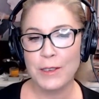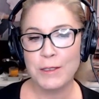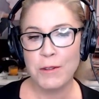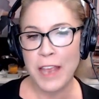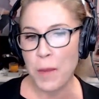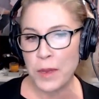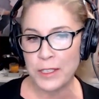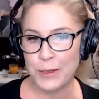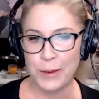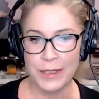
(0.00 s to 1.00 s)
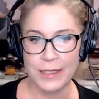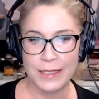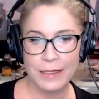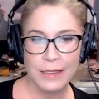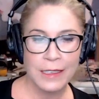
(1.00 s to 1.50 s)
Also, gaming
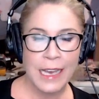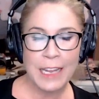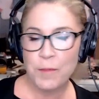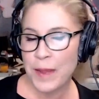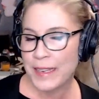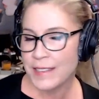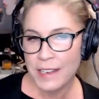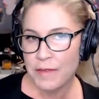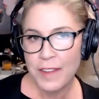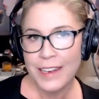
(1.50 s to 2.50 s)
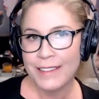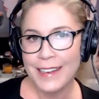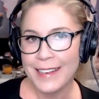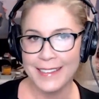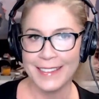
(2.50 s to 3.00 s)
stores and painting
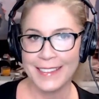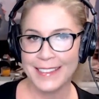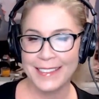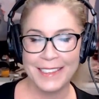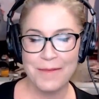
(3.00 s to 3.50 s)
figurines.